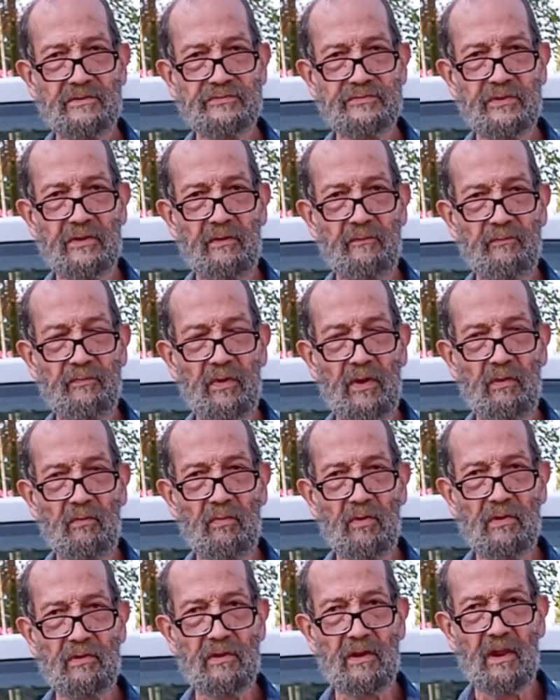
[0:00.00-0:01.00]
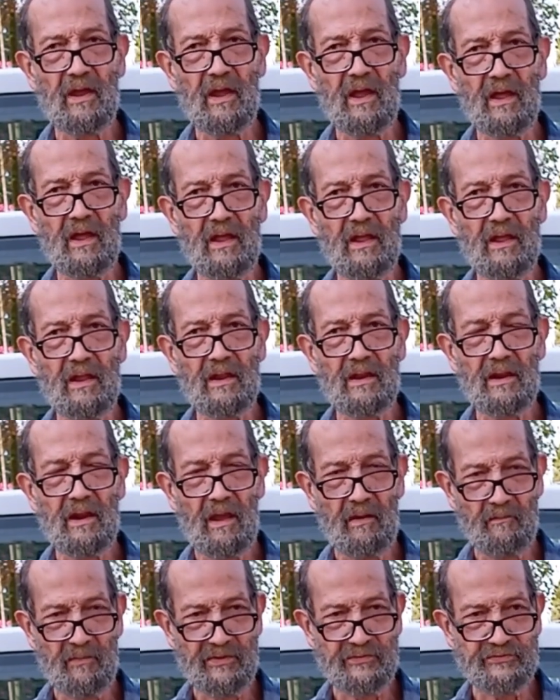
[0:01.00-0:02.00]
to see if he would
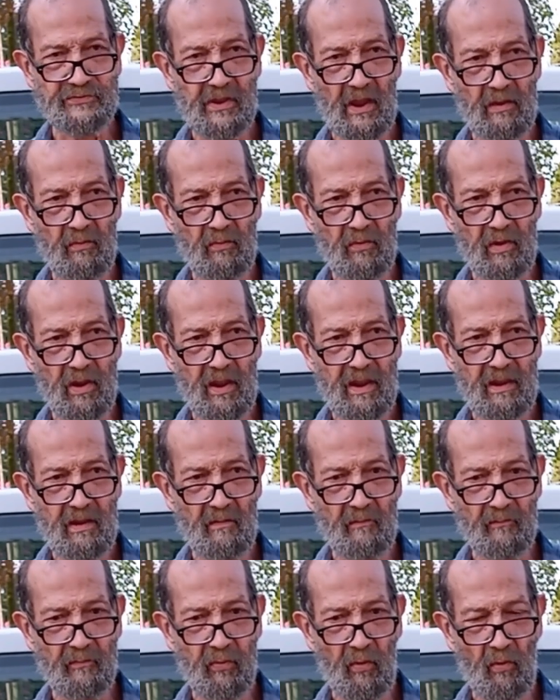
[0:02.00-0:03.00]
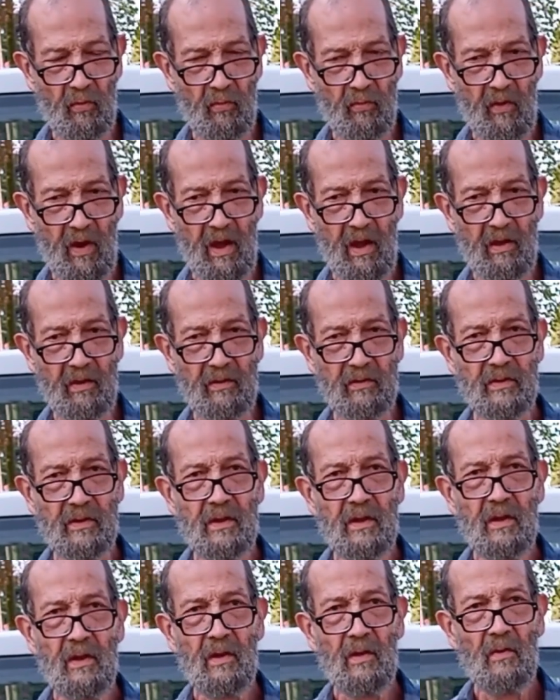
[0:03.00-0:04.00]
let me stay with him for a while.
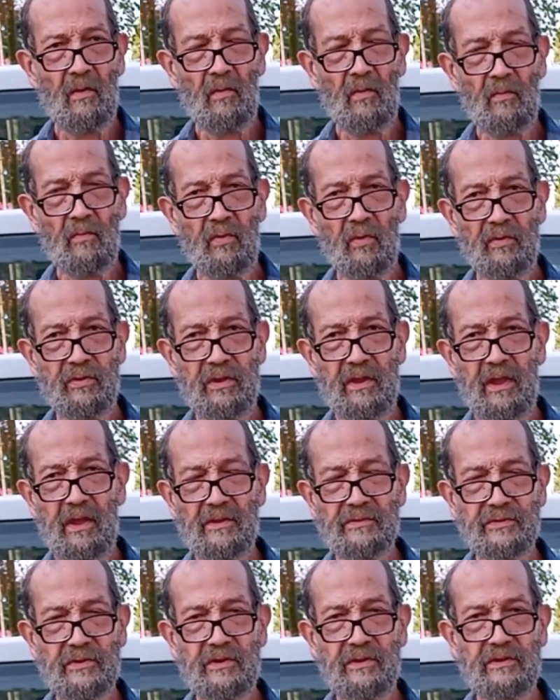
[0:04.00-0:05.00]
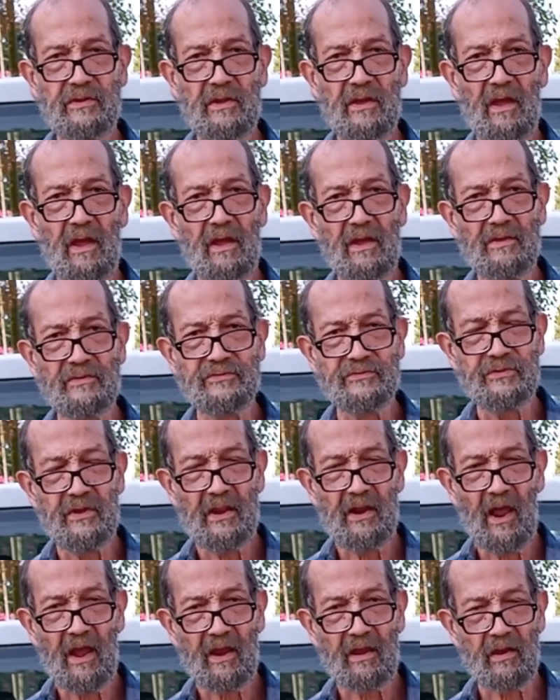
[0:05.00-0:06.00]
Well, yes, he
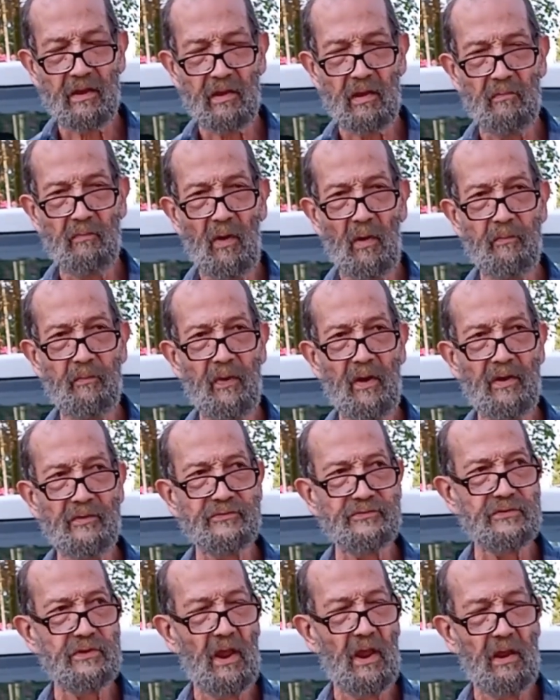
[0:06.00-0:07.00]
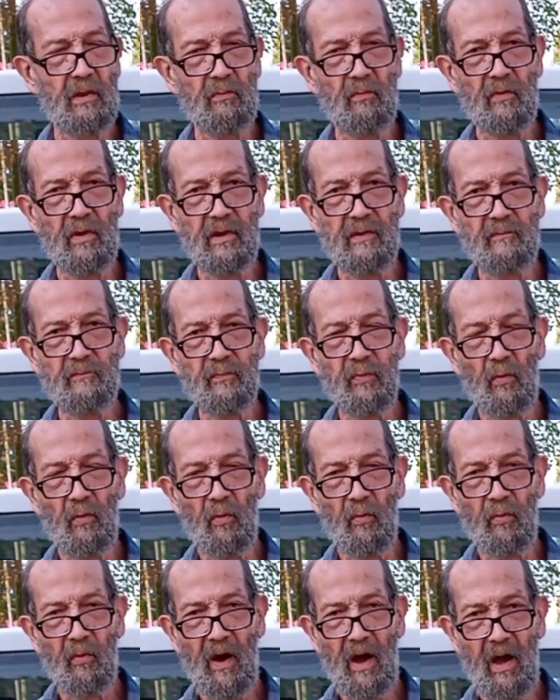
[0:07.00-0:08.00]
said I could come up and stay with him
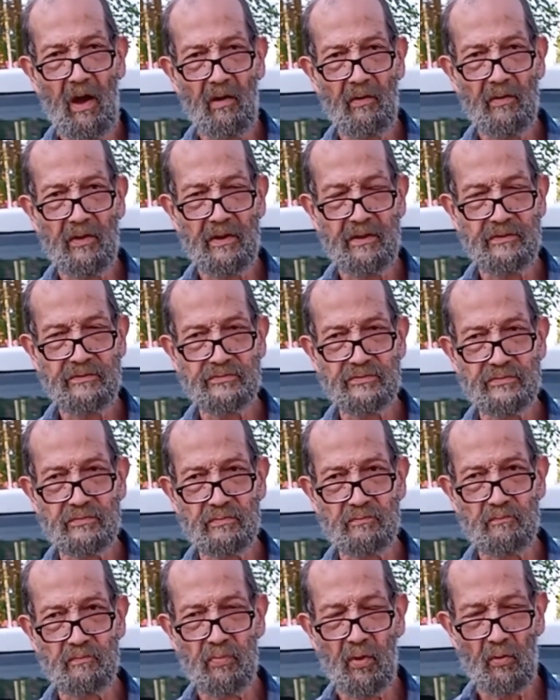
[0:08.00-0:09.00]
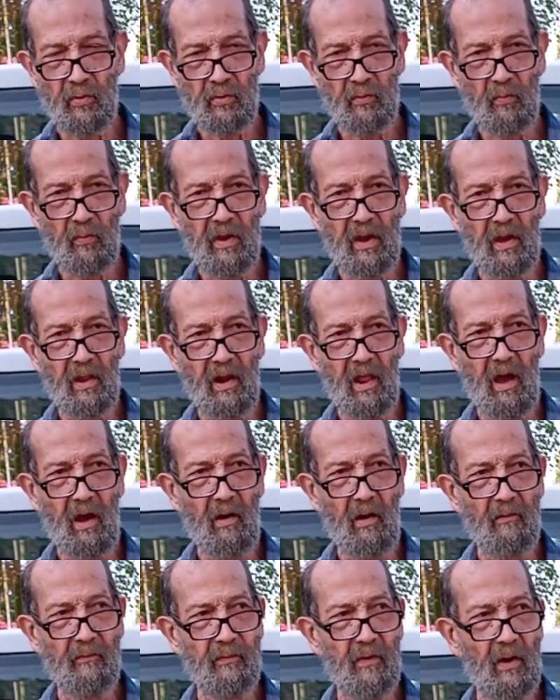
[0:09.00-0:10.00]
for a while. He's pretty well
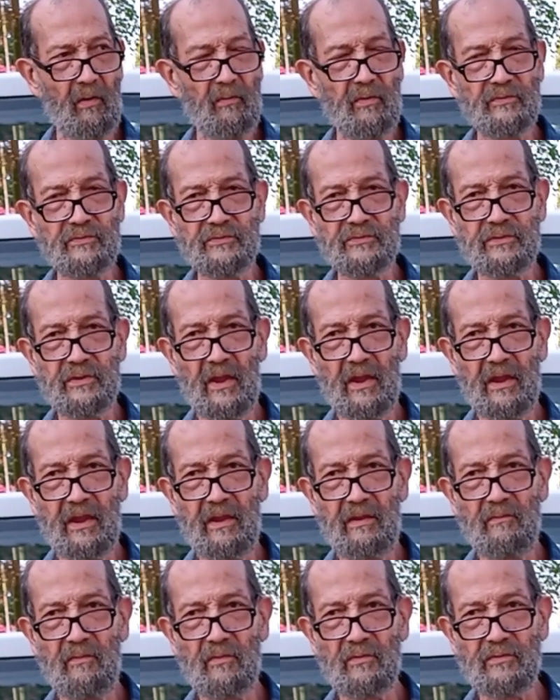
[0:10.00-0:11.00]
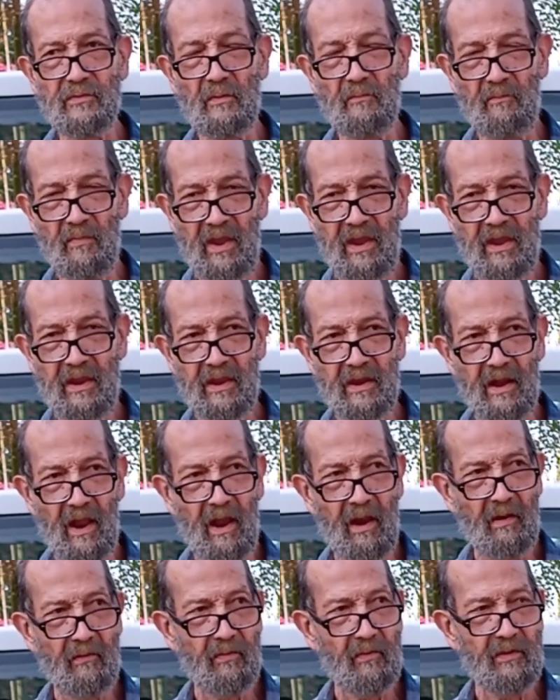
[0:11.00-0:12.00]
off. I wouldn't say he was a
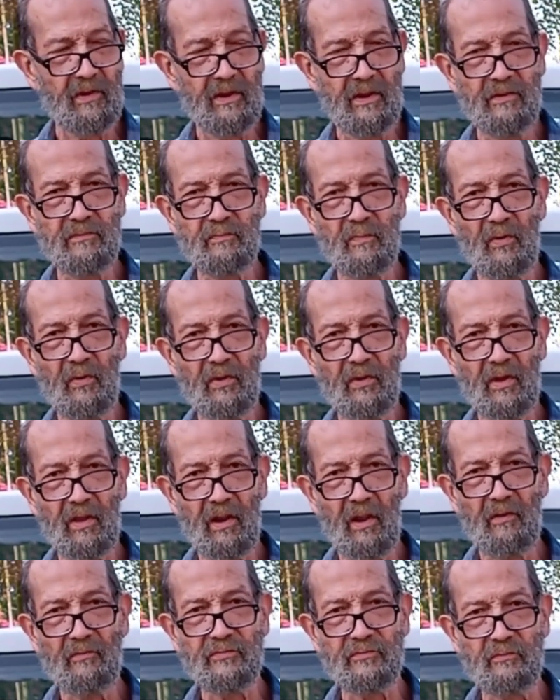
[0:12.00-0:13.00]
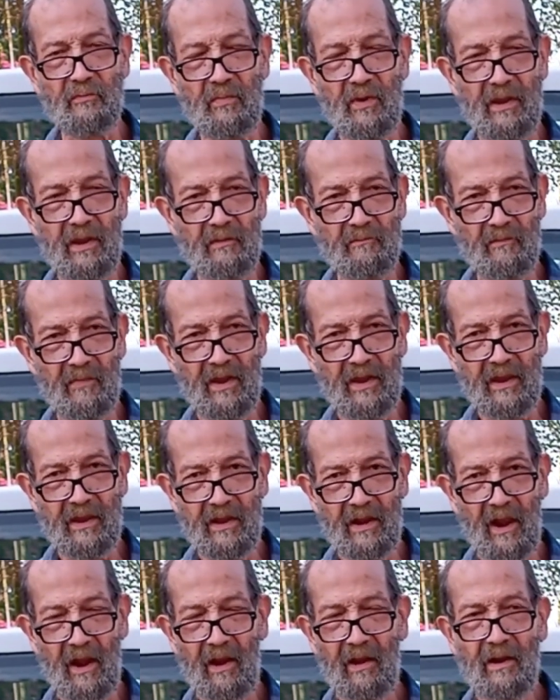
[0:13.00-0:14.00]
millionaire, but he's pretty close to being a
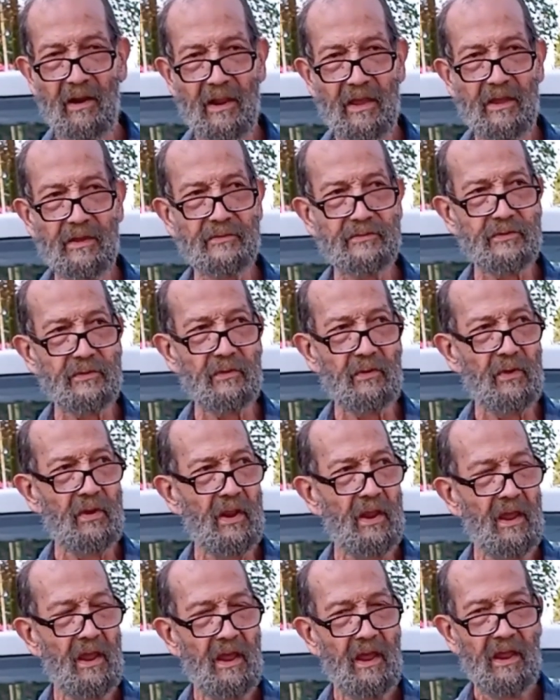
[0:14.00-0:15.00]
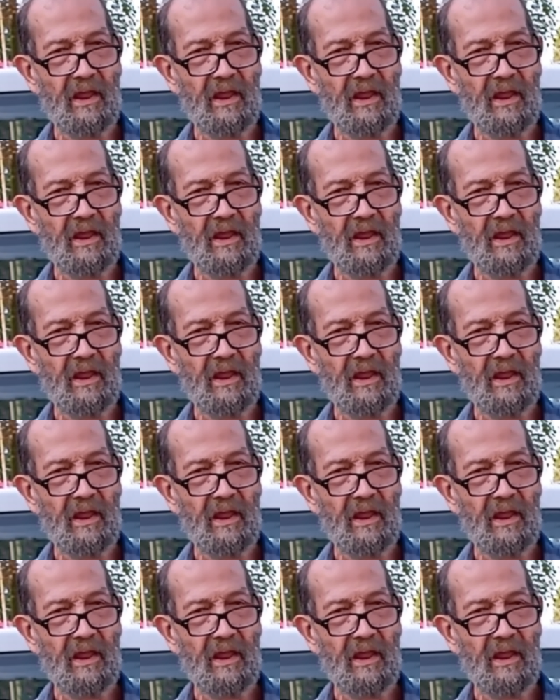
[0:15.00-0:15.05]
millionaire. He lives in a